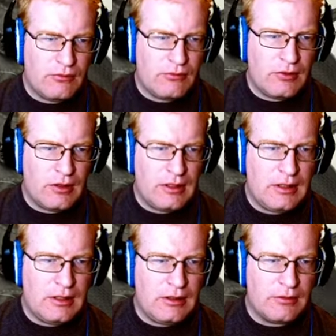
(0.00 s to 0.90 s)
right in
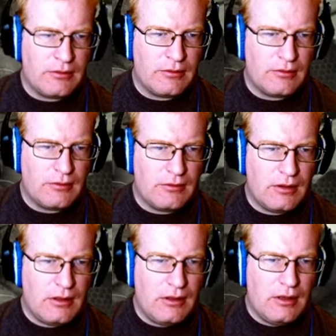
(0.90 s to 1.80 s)
here.
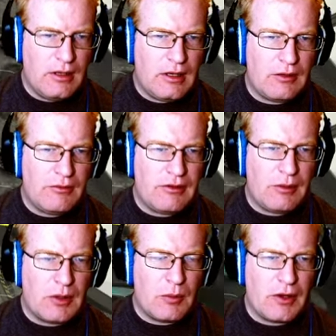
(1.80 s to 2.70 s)
And the reason I
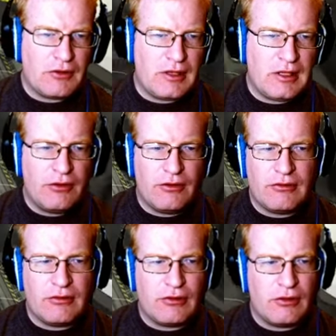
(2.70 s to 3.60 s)
want a water tank here is
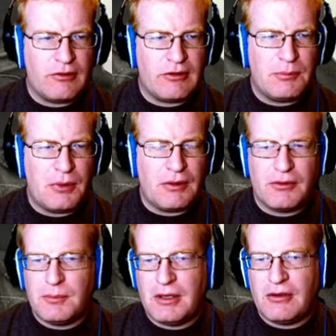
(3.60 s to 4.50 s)
to serve as a
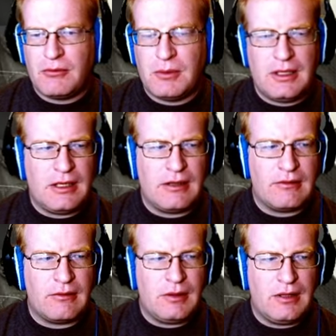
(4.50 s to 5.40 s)
buffer, because we need to
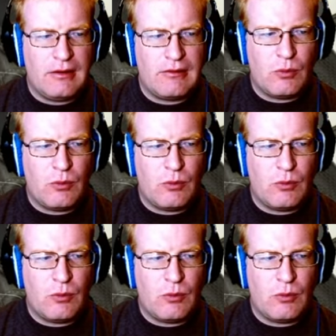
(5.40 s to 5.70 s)
get we need to get some